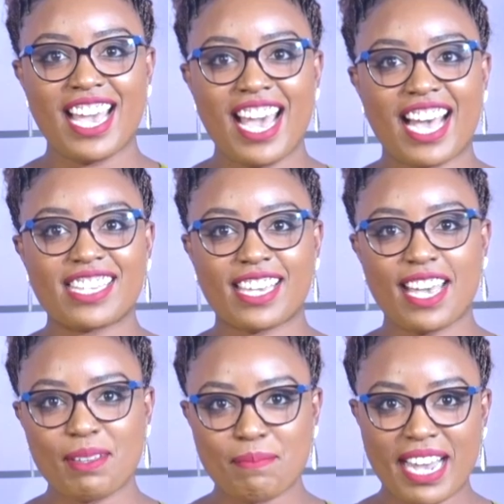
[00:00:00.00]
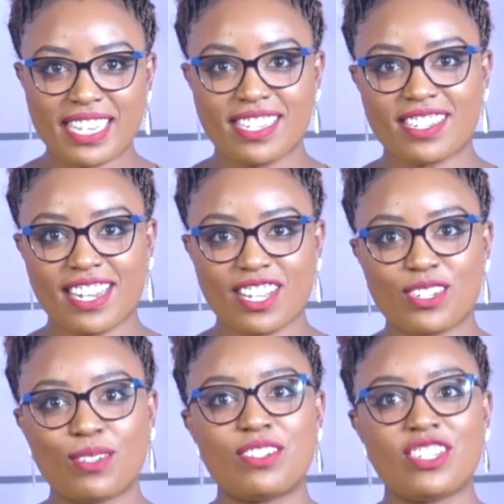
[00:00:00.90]
as Kenya marks
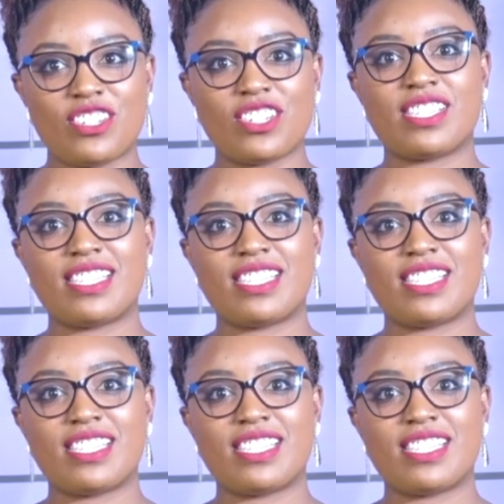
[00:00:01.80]
International Teachers